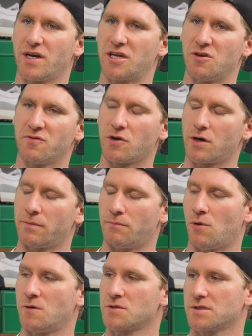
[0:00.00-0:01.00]
like you've heard
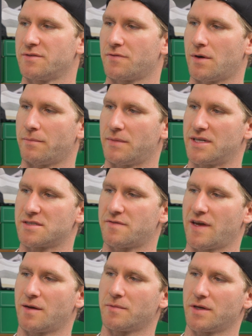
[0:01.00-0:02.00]
mostly from his
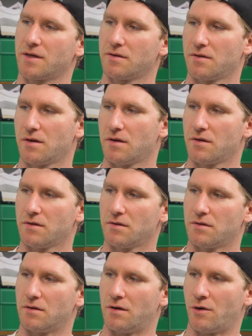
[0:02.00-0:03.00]
family.
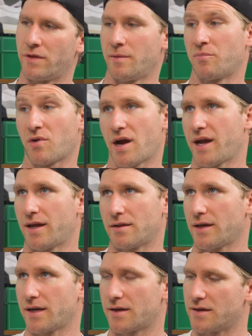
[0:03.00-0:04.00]
Or the Bryant,
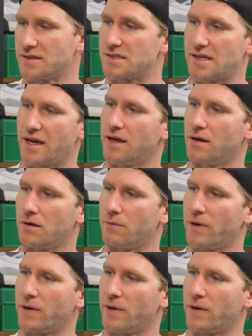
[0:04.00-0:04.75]
like, estate or